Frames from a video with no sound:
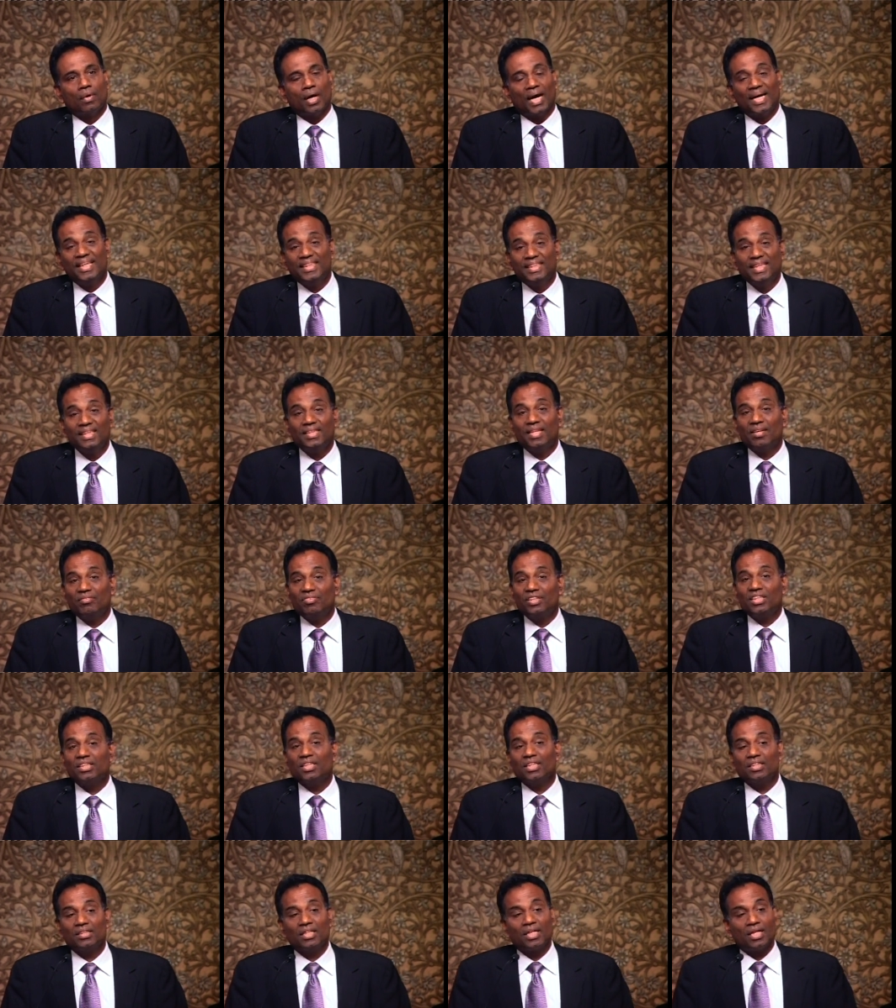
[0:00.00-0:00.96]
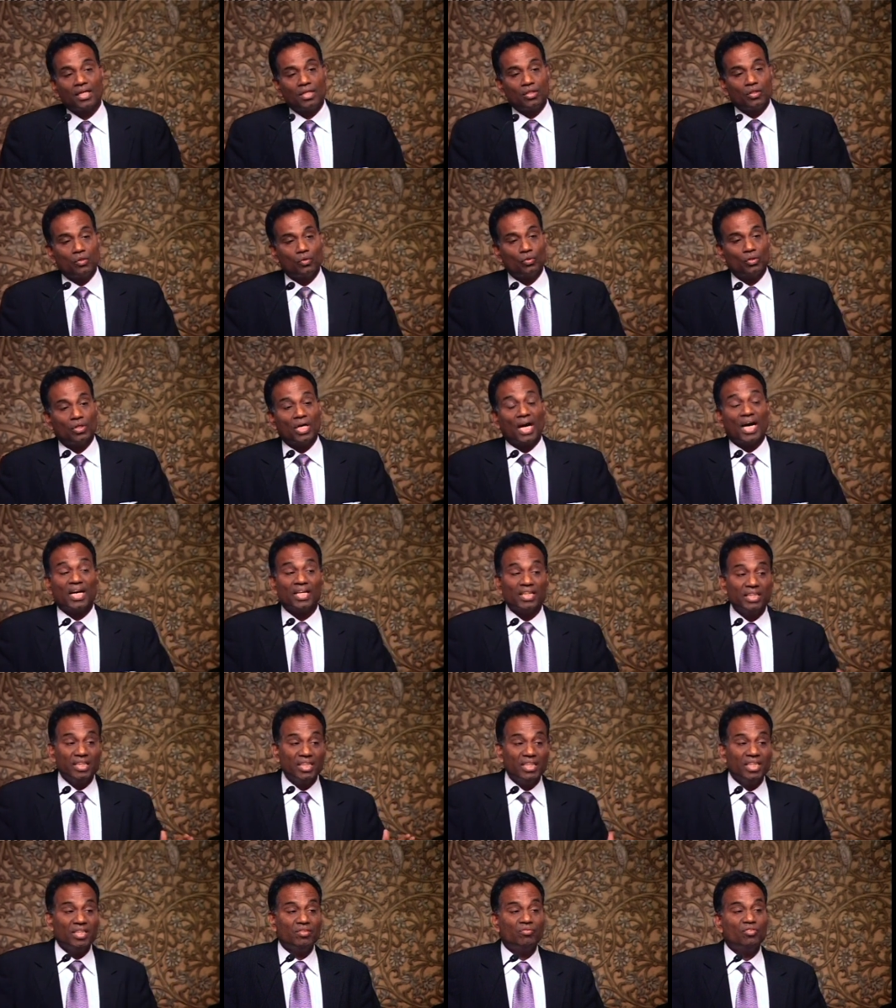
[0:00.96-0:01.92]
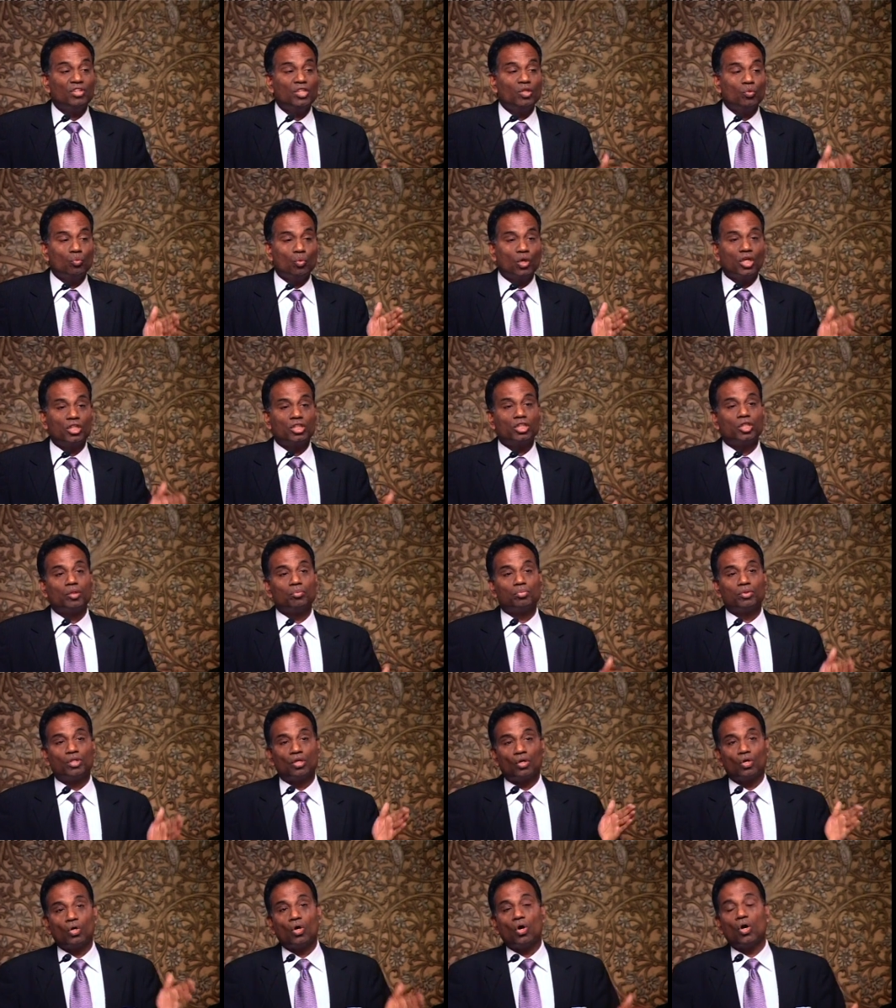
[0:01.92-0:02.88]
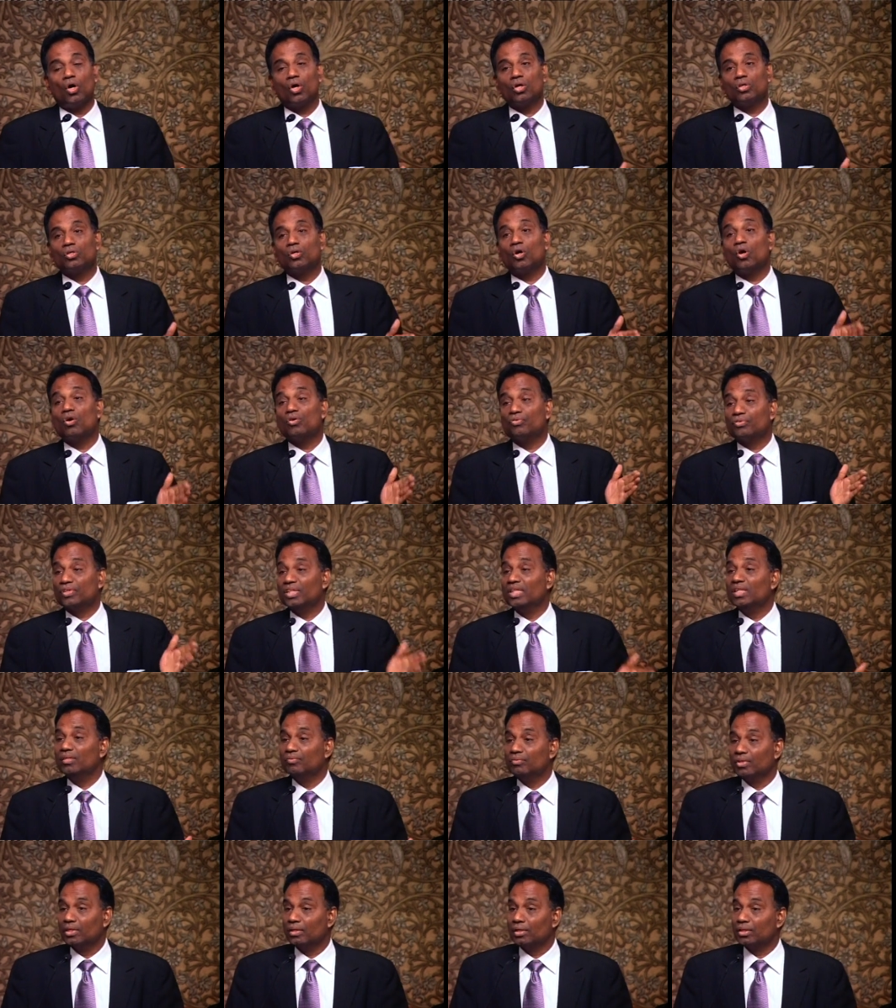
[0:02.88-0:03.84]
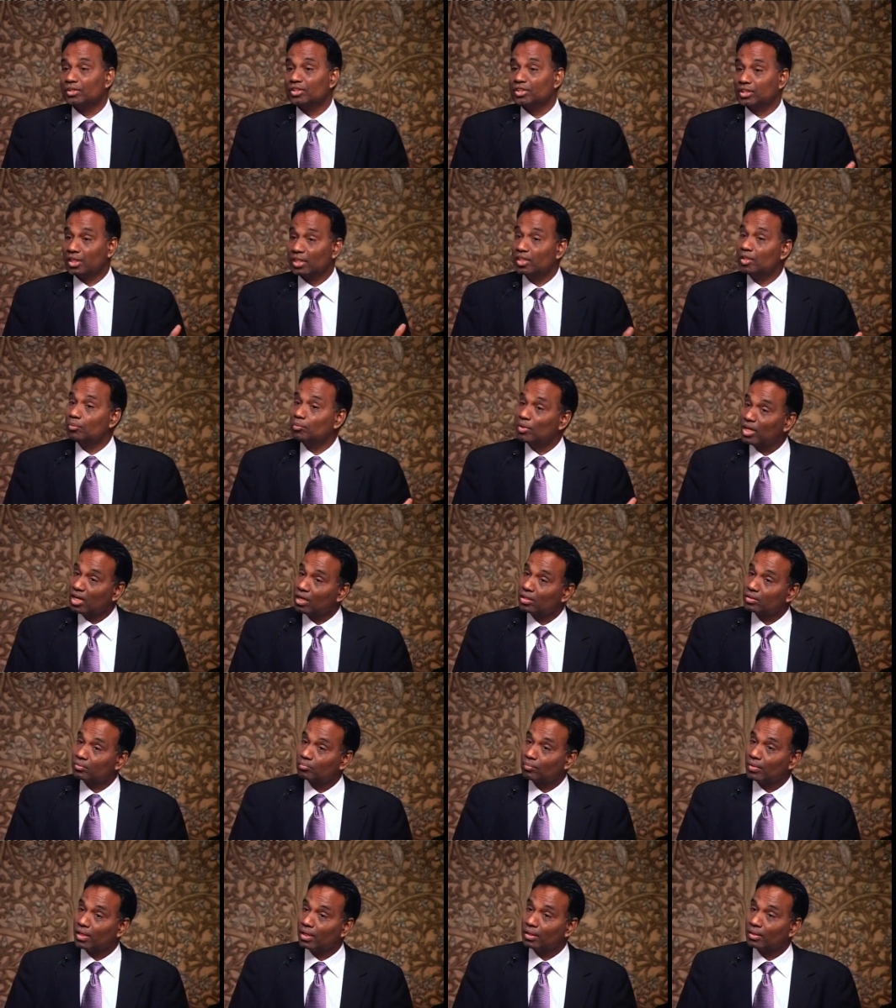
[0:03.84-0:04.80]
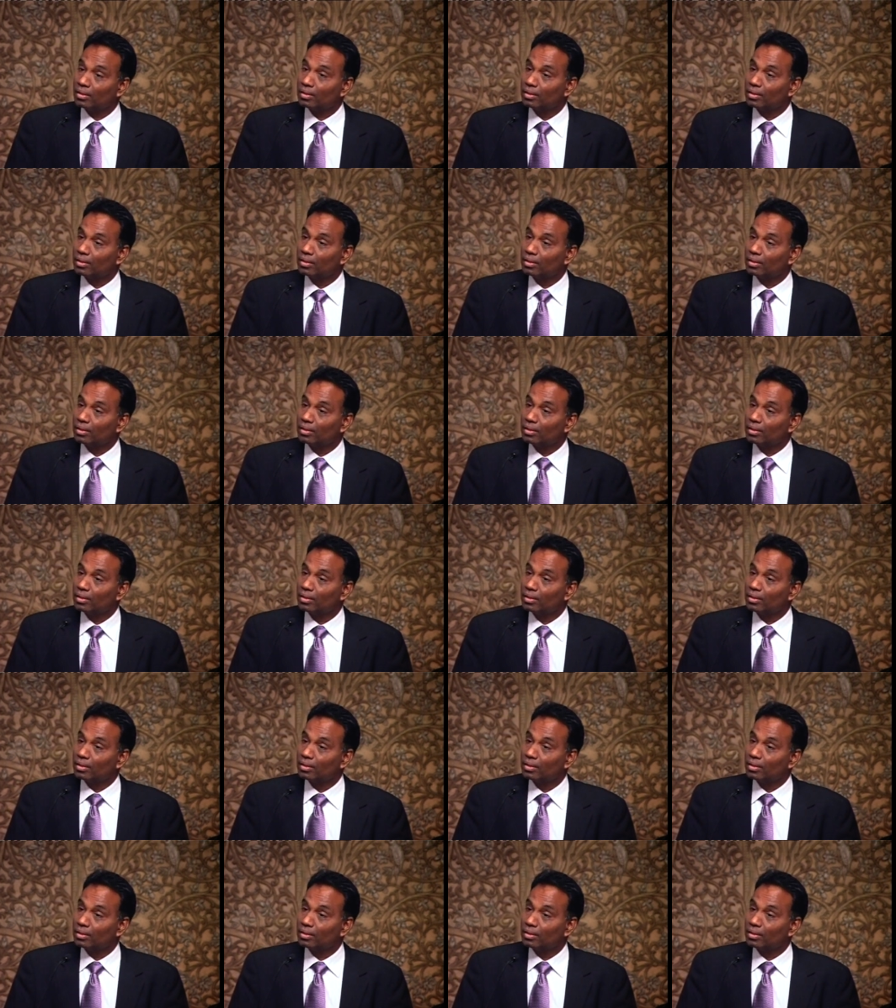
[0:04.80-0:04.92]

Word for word: i did everything that i could i even worshiped the god of evil shani mahatma